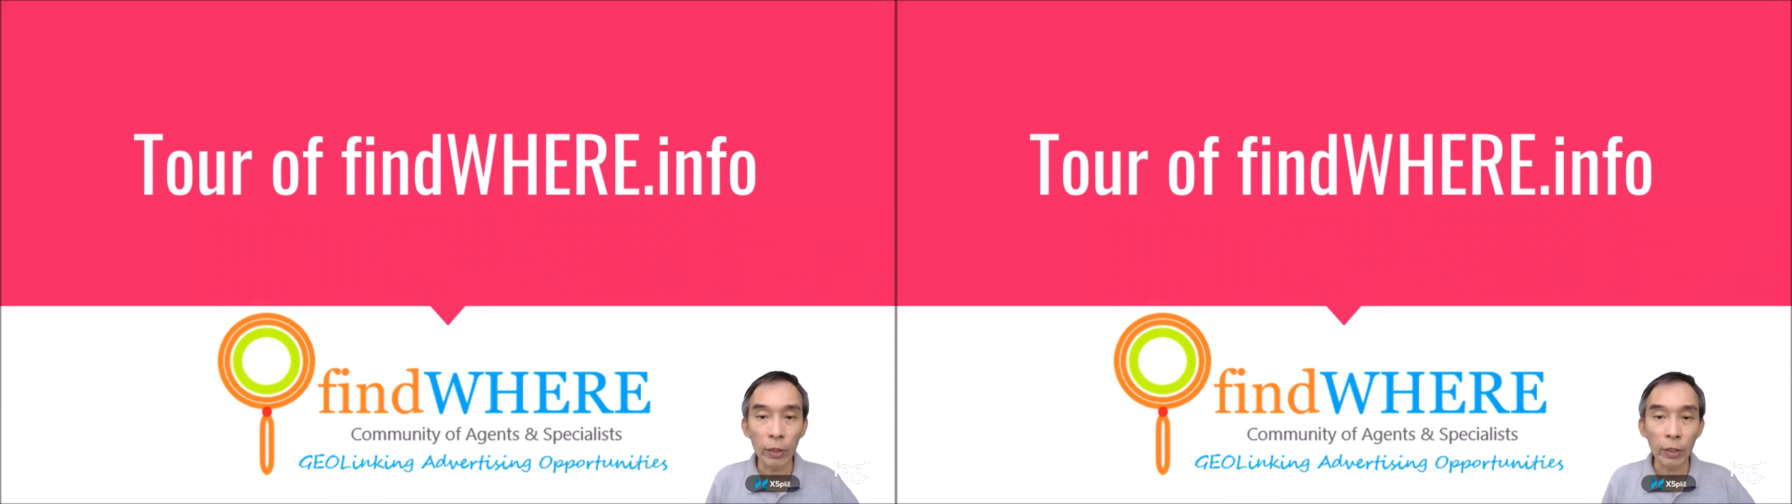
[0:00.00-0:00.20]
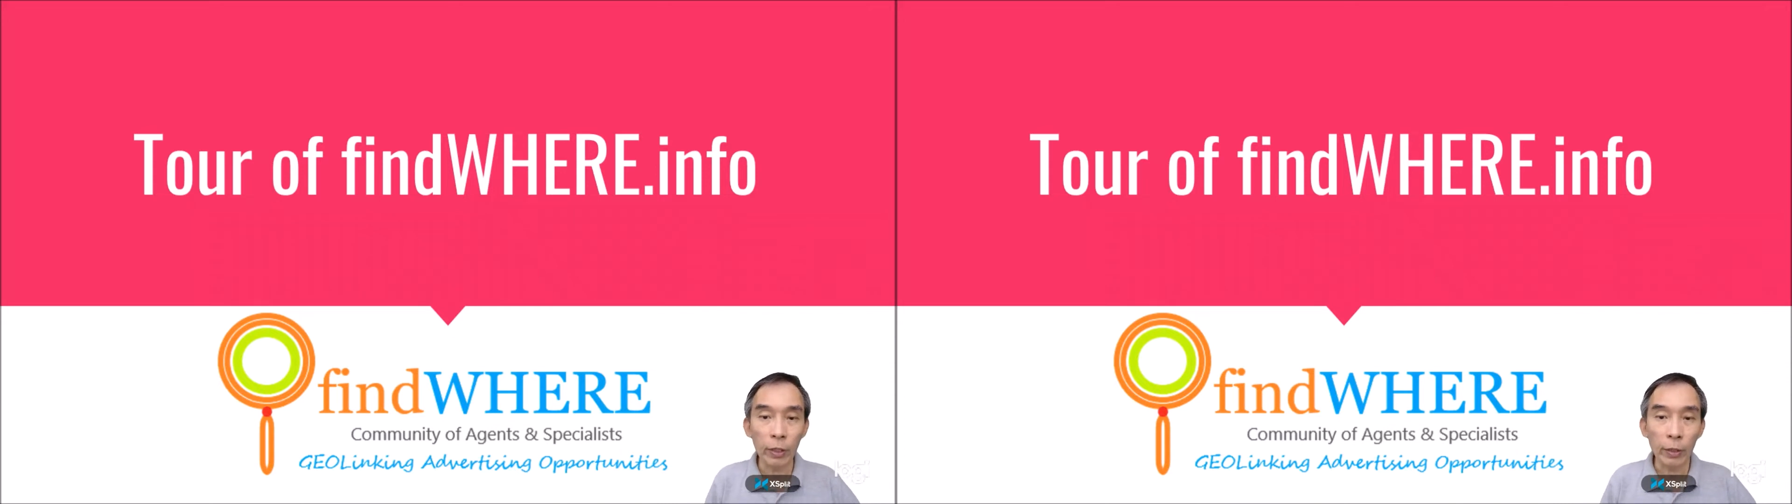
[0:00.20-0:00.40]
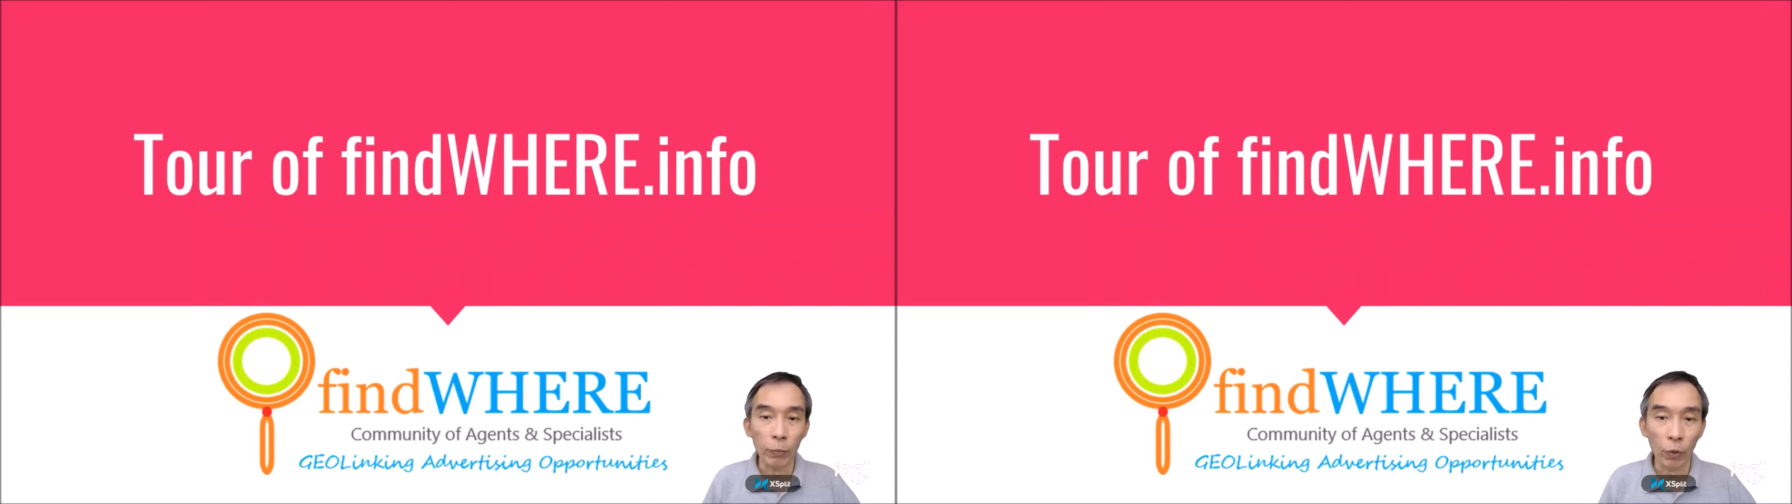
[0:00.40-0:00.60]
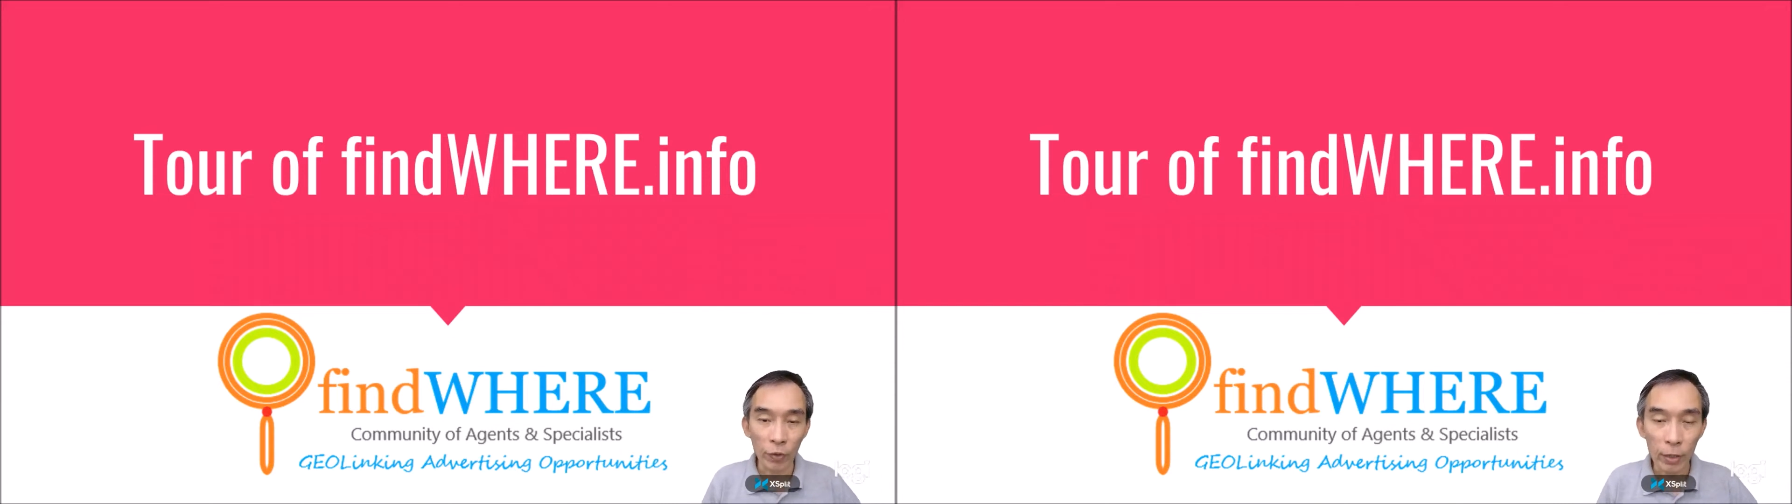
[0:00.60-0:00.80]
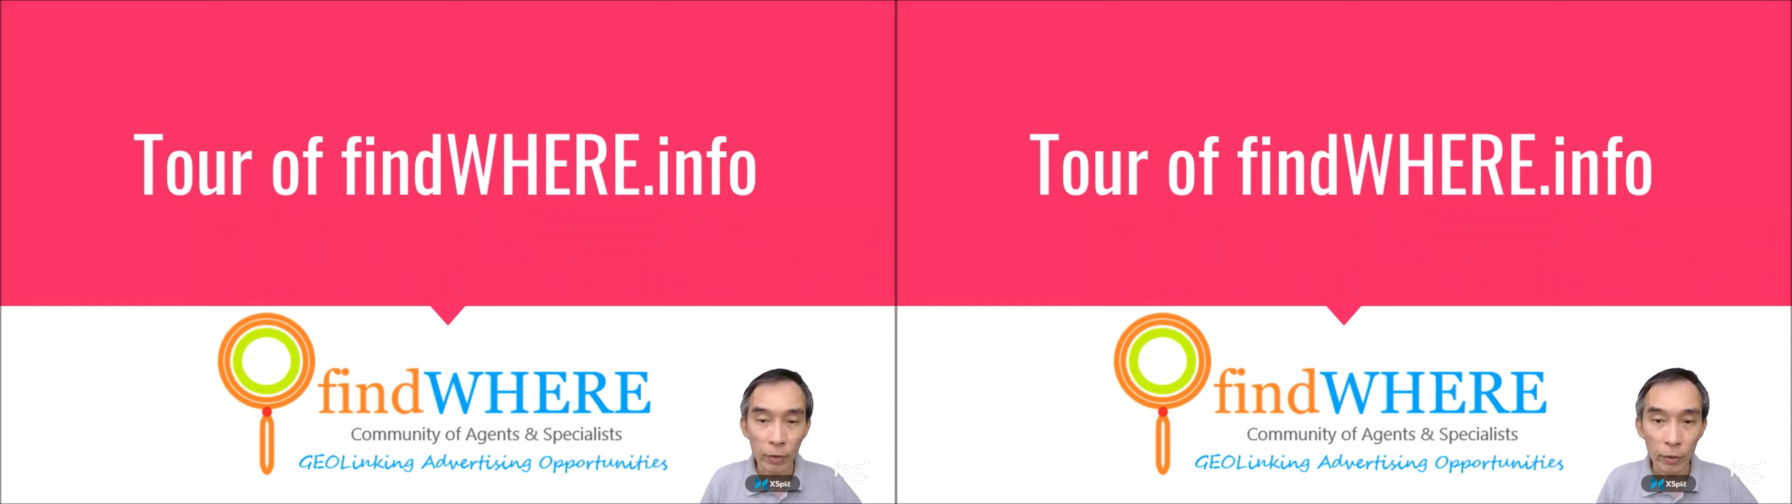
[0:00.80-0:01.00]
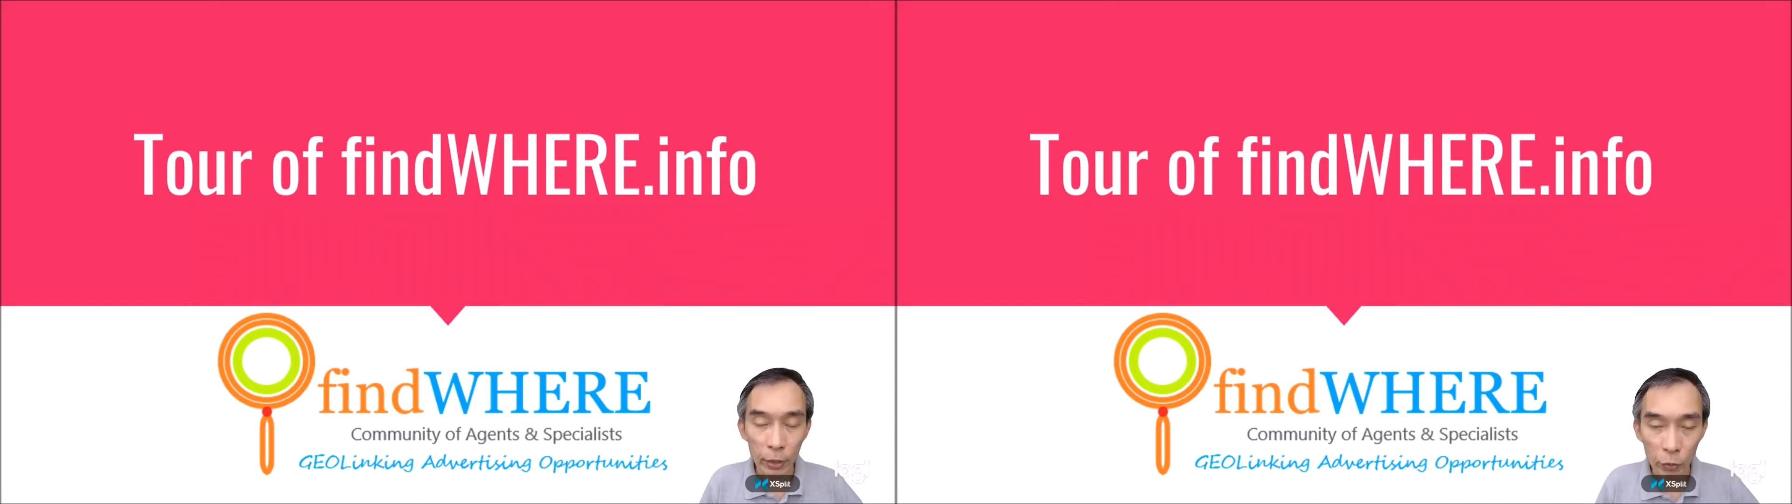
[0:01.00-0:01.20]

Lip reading: profile, as well